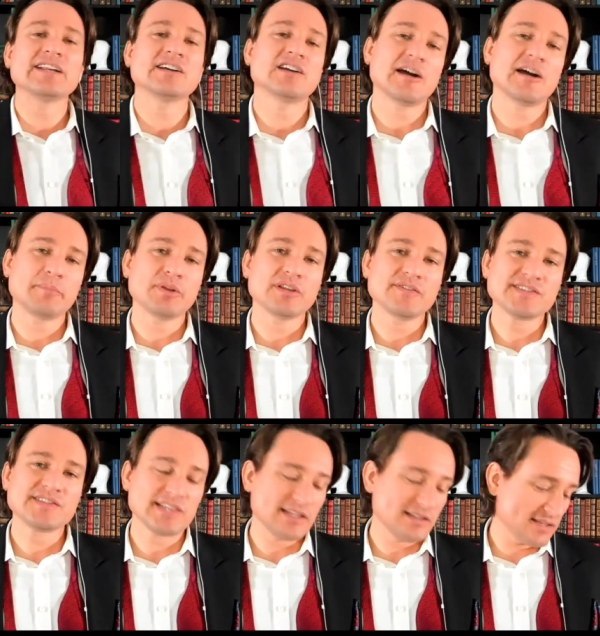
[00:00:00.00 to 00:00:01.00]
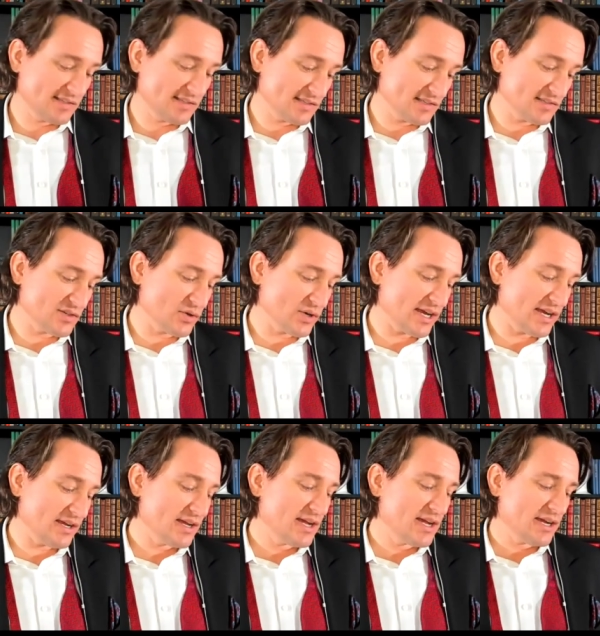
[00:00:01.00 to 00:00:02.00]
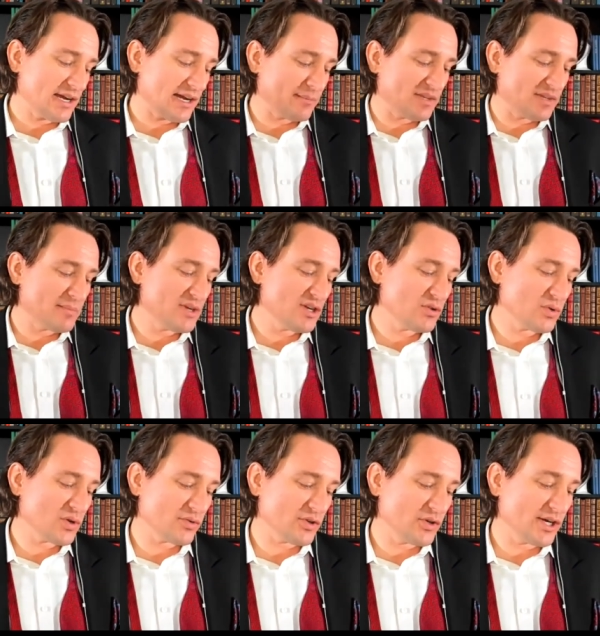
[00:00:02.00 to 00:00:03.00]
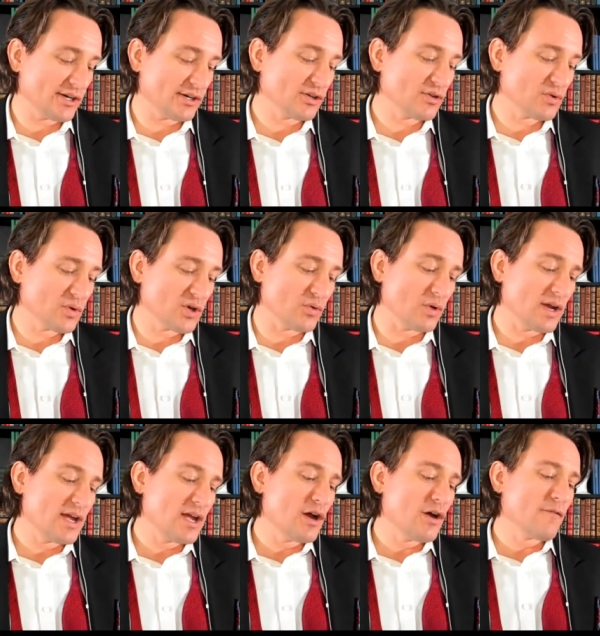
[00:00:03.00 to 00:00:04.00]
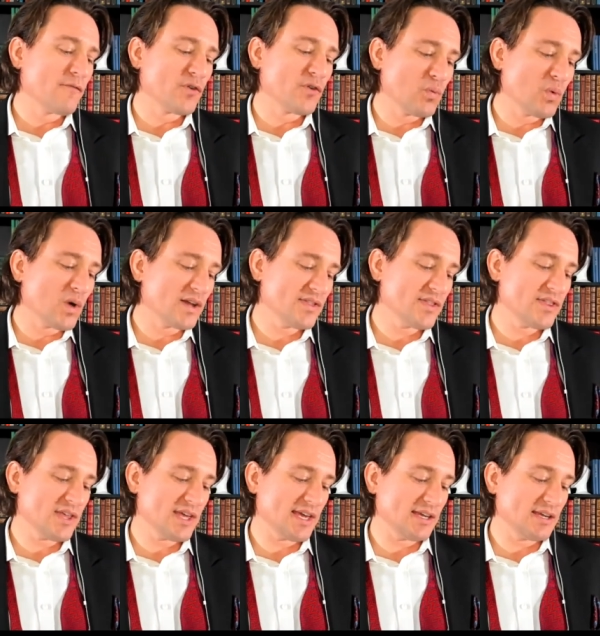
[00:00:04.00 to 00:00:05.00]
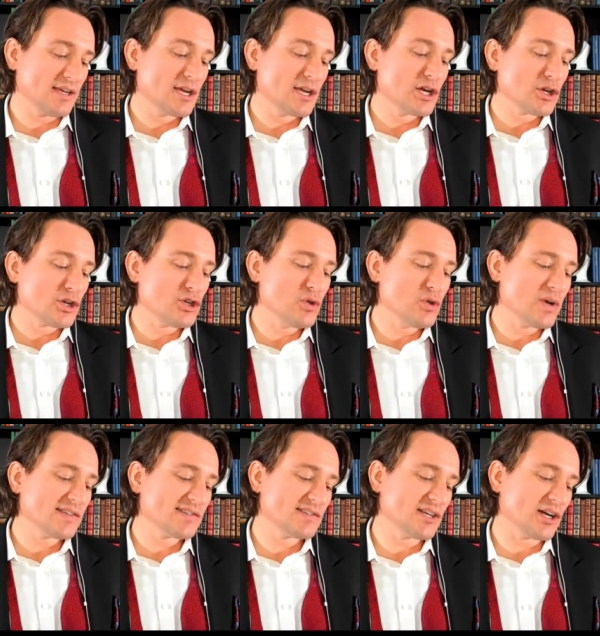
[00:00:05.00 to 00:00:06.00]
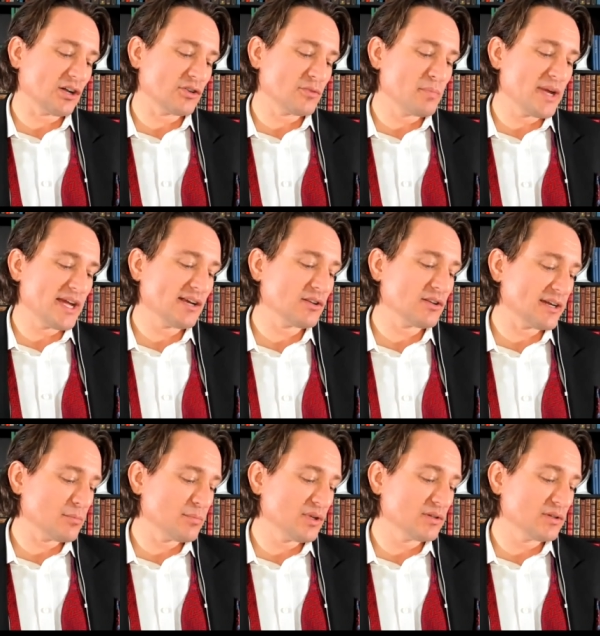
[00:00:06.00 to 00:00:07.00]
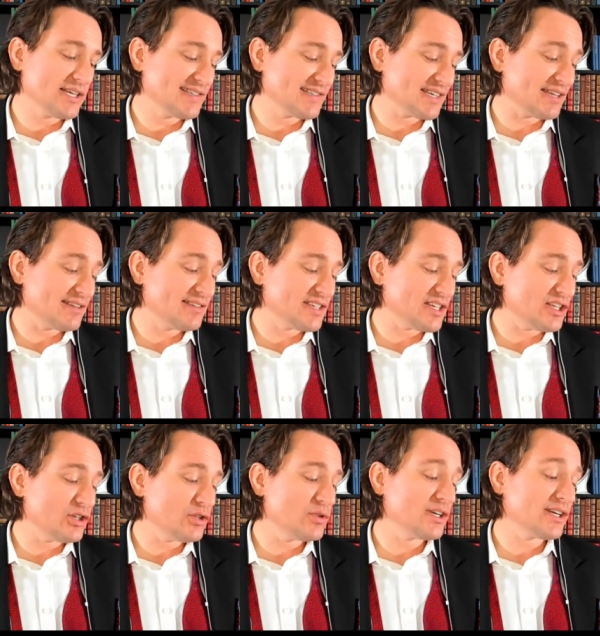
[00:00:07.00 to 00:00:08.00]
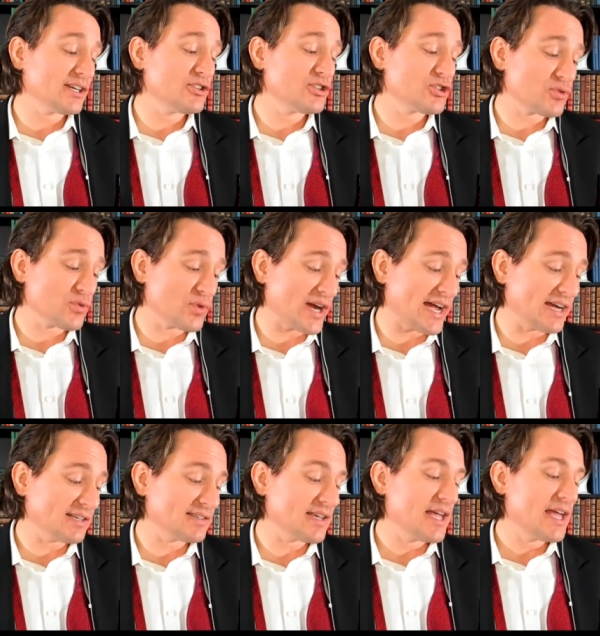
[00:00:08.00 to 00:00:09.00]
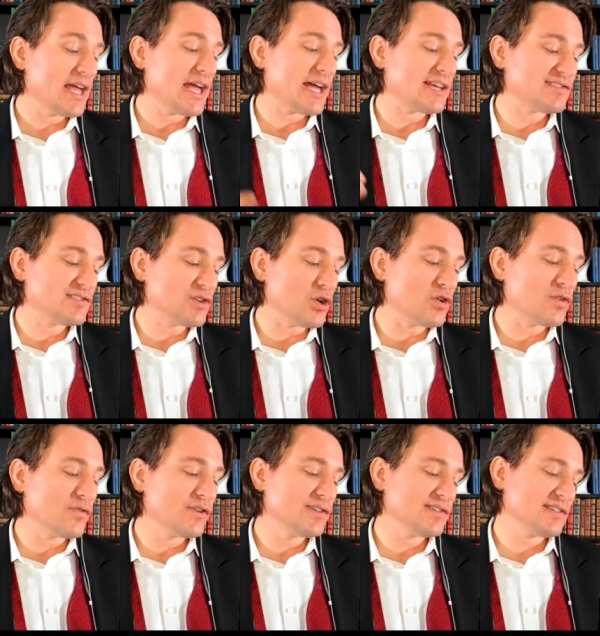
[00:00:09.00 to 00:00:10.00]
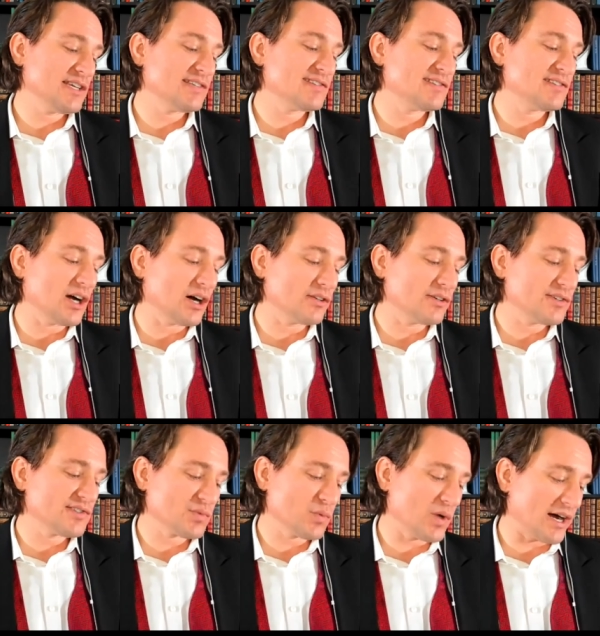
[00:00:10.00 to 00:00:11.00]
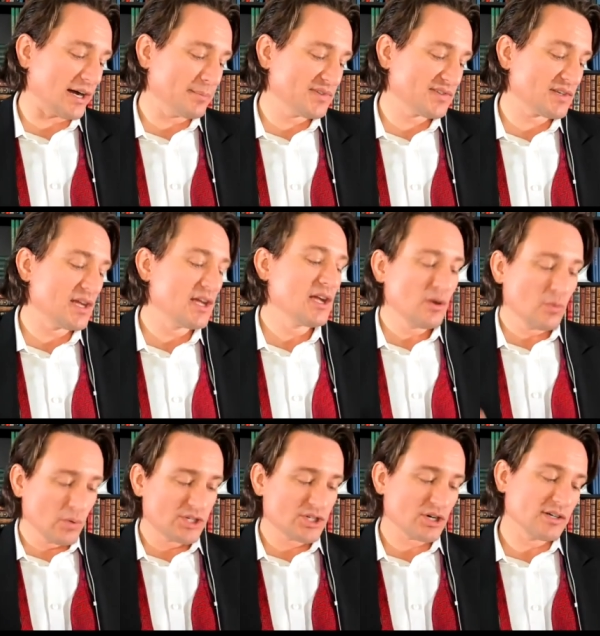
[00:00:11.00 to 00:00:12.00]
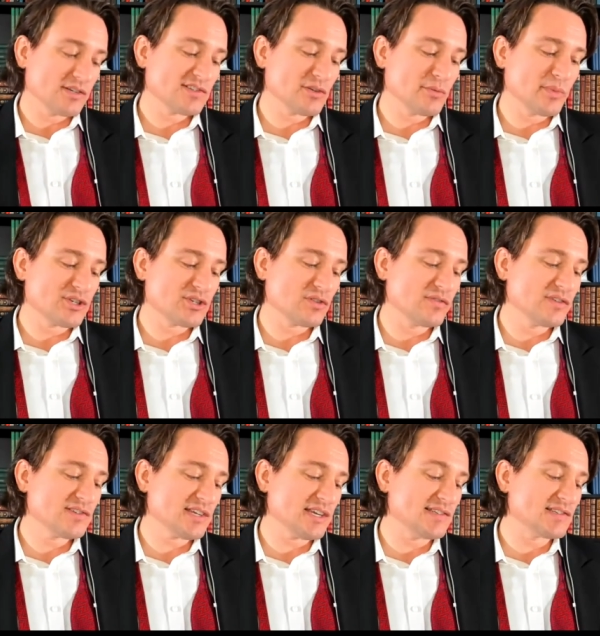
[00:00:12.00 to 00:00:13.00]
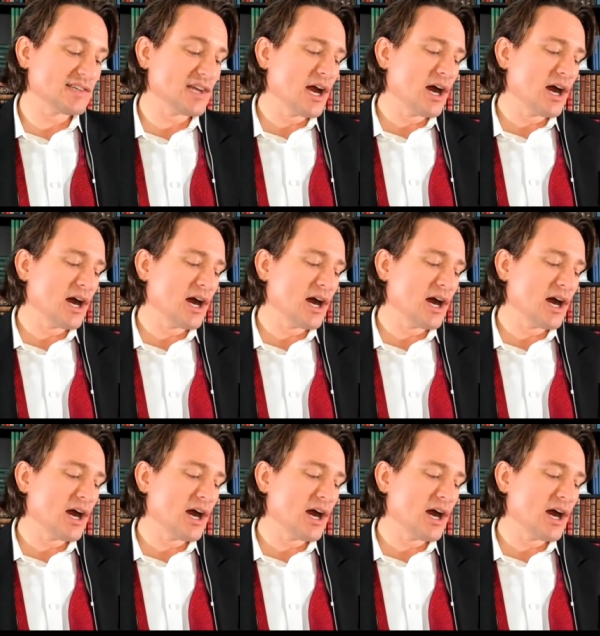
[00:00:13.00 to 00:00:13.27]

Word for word: a couple of sentences, okay? Um, let me quote you here. Quote, for one thing, US dollar bank liabilities continue to contract as overseas dollar swaps, which aren't so much overseas,